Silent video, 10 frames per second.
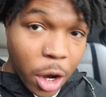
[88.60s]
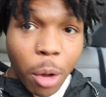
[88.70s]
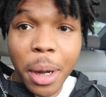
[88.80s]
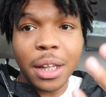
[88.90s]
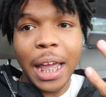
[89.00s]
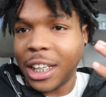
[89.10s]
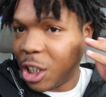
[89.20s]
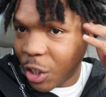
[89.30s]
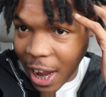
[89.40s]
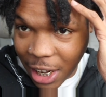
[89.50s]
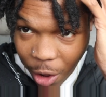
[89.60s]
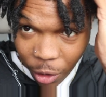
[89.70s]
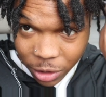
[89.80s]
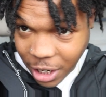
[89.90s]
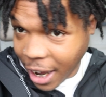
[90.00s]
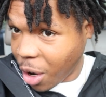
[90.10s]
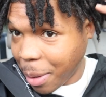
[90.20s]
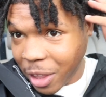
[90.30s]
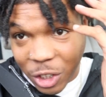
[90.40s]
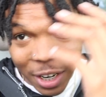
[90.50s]
know about the dread though. Y'all know
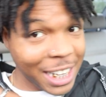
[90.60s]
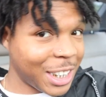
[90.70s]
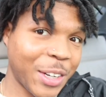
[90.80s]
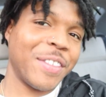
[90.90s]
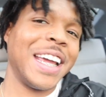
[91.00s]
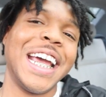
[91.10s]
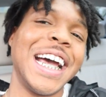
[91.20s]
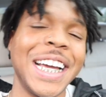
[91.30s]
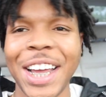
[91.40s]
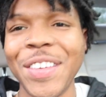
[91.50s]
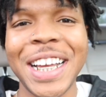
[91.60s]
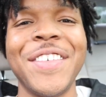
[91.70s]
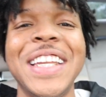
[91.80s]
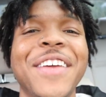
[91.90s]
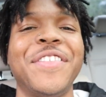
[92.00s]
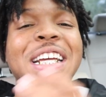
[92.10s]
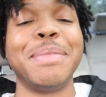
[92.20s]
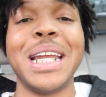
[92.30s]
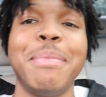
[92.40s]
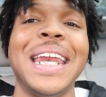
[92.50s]
about the dreads though, man. Yeah, we coming different. It's
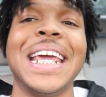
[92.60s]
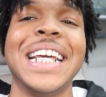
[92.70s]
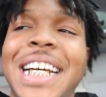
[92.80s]
been a minute.